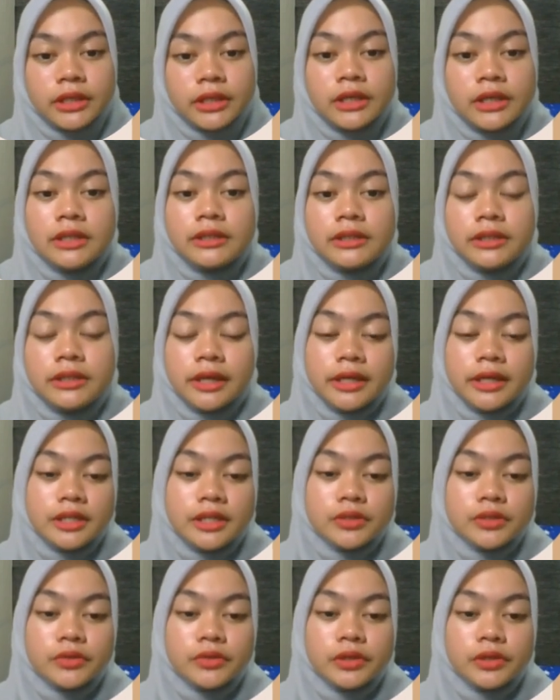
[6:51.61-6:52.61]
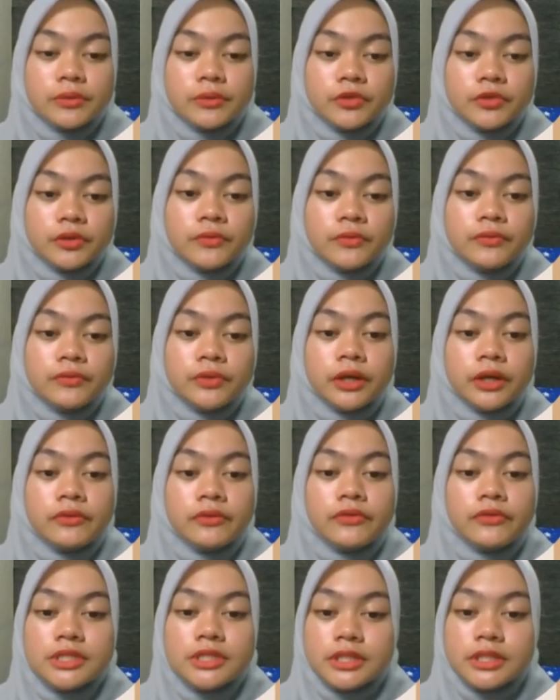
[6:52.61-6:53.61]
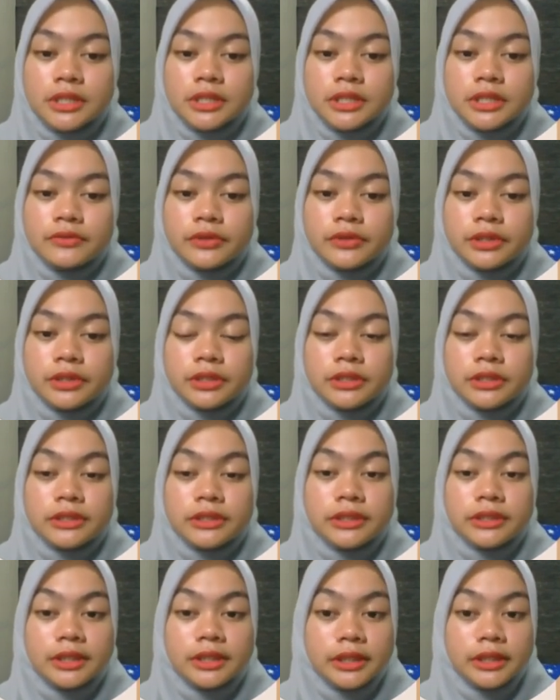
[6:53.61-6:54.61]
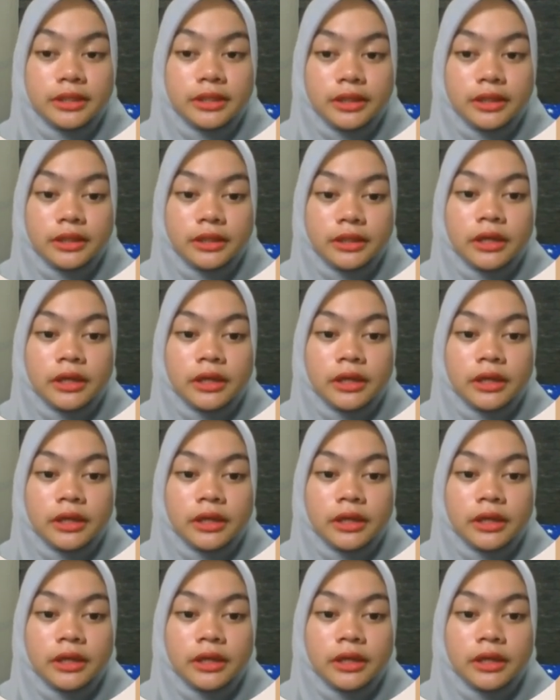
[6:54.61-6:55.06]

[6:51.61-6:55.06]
They need to improve their reasoning, critical thinking,